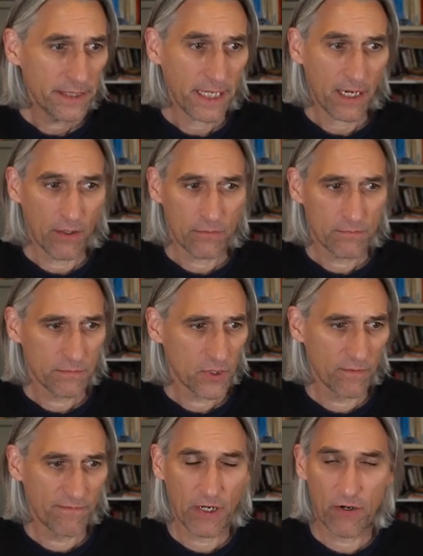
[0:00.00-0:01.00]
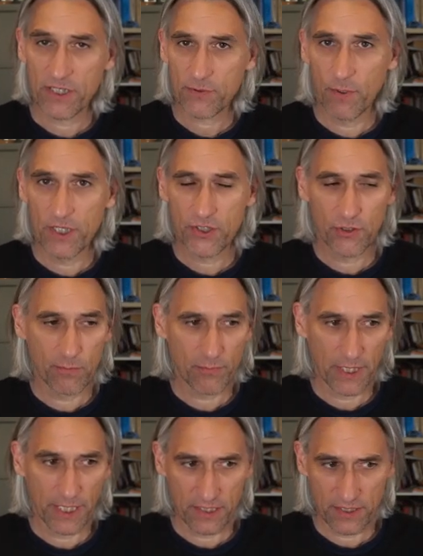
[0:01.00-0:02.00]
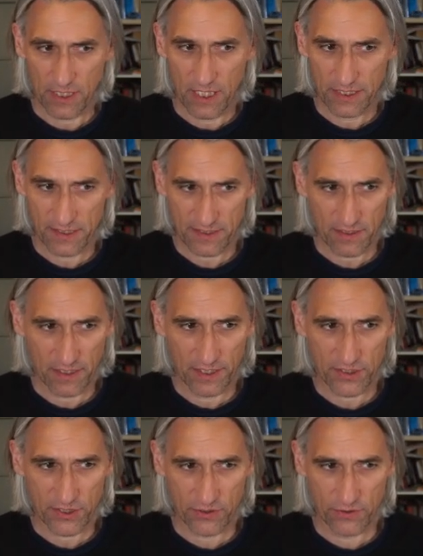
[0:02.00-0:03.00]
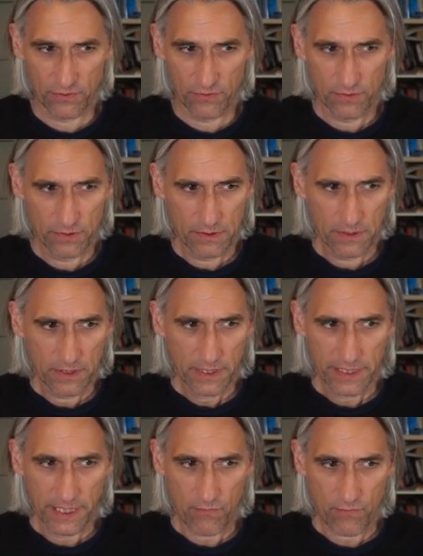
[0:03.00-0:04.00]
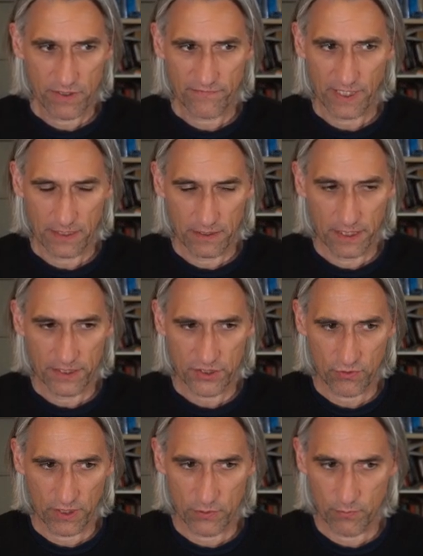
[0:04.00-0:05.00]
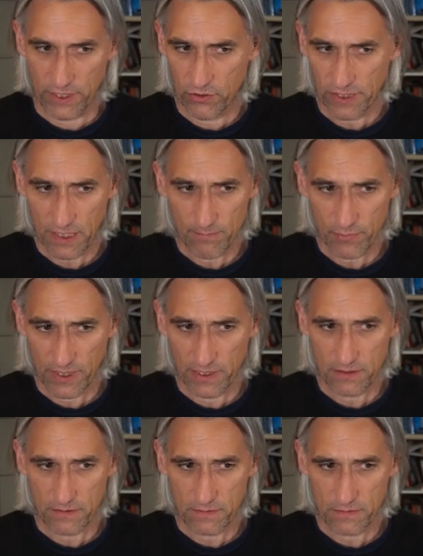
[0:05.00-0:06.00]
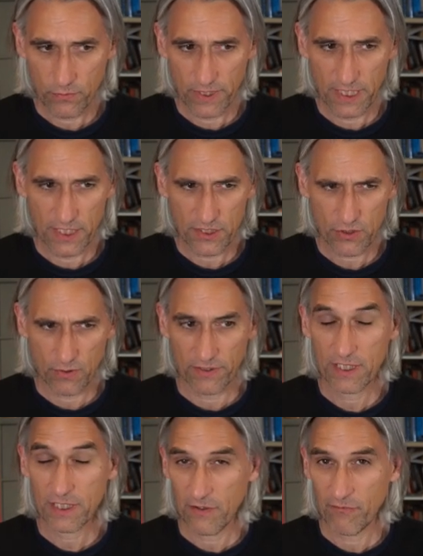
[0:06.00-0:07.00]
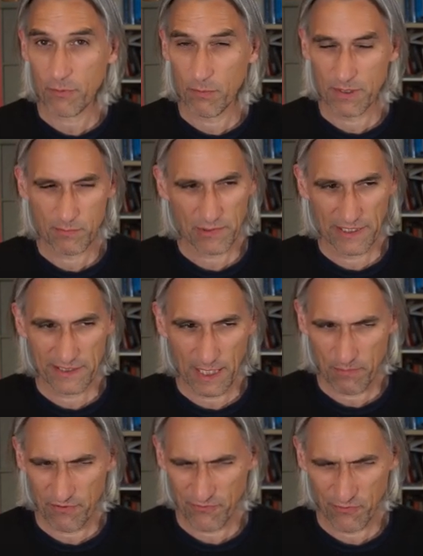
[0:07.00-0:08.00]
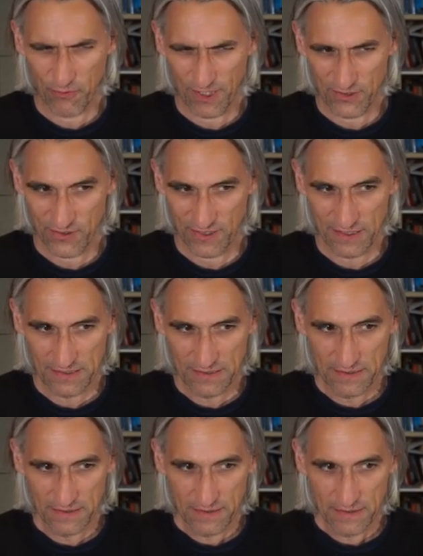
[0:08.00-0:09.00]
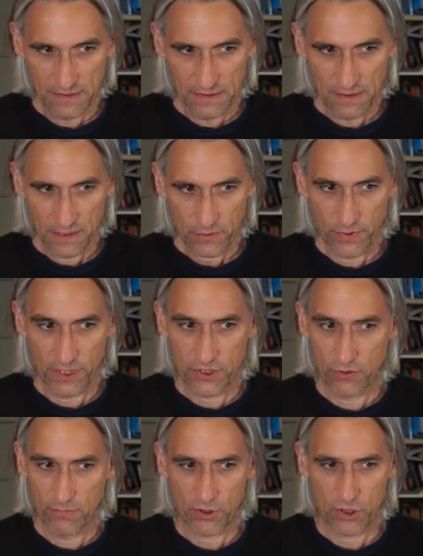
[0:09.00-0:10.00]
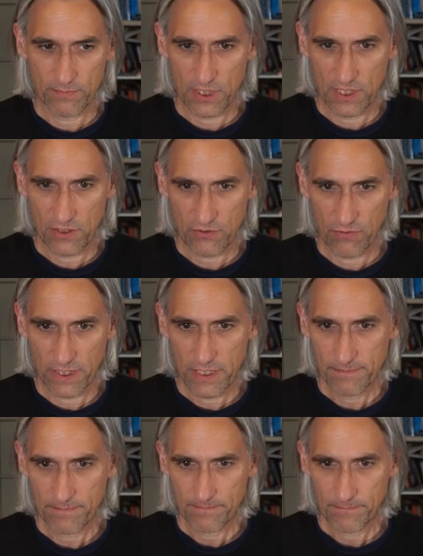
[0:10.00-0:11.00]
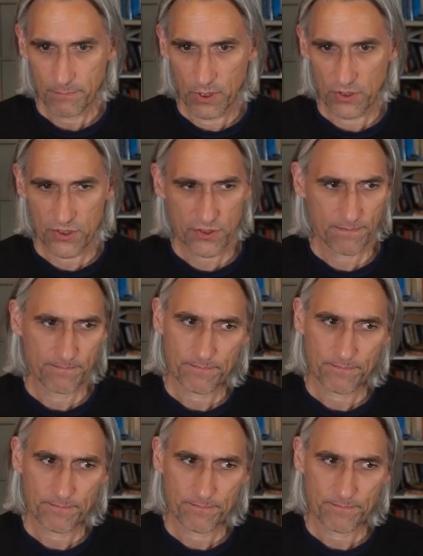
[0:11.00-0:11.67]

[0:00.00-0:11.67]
now, there are various ways you can play this. I decided to get rid of that knight straight away. You can play queen e2. I think I've probably played that before, actually. Queen e2 and bishop d3. But